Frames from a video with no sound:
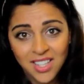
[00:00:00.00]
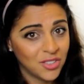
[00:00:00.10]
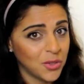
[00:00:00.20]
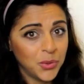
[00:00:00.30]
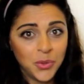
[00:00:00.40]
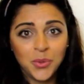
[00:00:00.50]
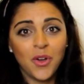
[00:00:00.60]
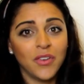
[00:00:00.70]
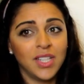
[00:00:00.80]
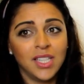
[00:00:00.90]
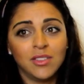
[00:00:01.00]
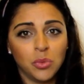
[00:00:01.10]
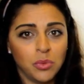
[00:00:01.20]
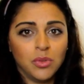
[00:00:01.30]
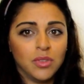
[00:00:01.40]
So you don't need
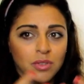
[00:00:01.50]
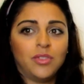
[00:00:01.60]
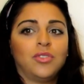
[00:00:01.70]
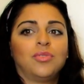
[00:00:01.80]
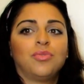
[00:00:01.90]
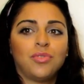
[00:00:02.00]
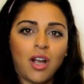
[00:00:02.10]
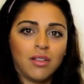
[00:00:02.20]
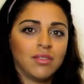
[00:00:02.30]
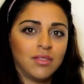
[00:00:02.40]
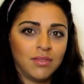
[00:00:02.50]
to start